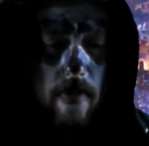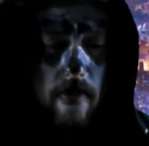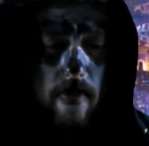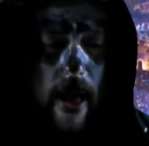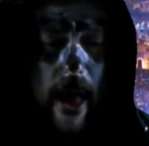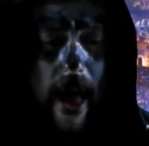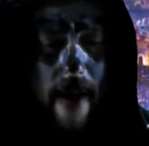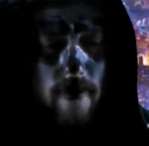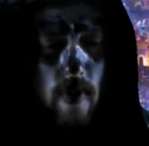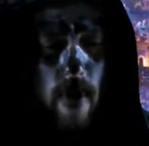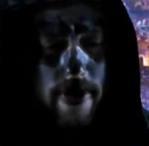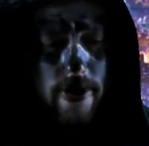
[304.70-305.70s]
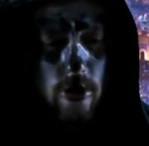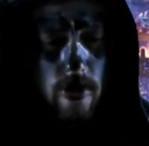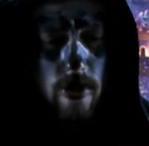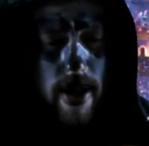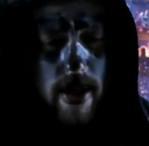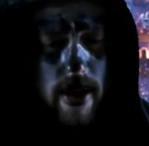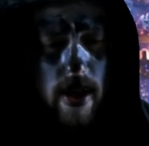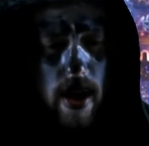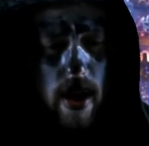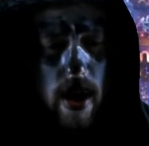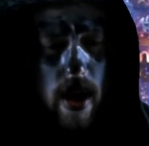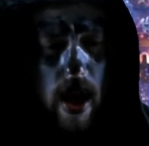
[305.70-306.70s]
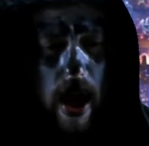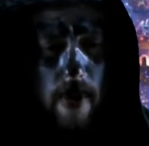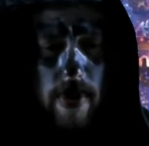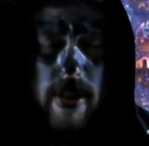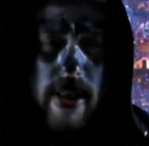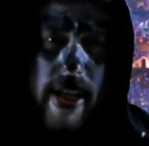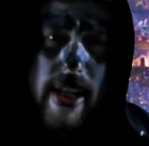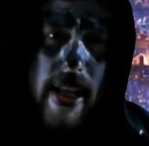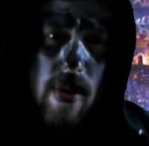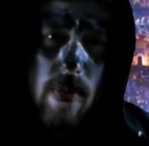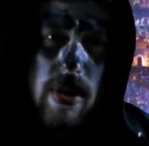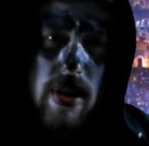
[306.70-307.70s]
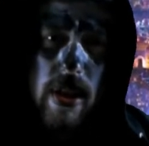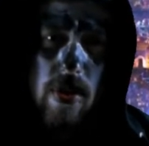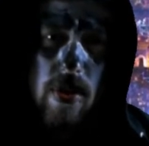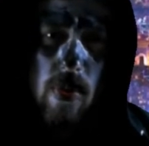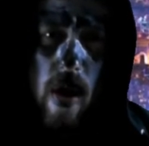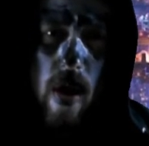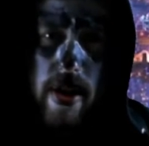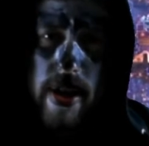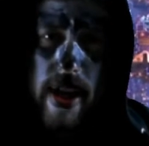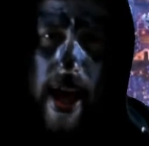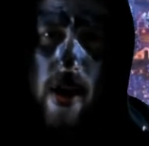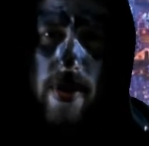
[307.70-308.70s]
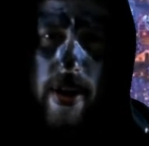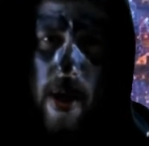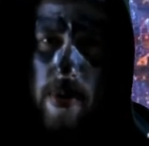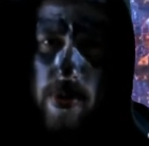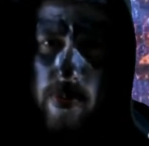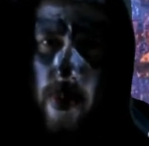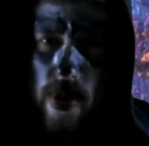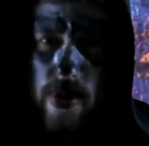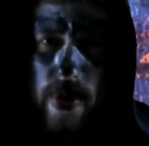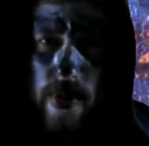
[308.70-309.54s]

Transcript: Halfway through it, I was thinking it was a little watered down, and I was wondering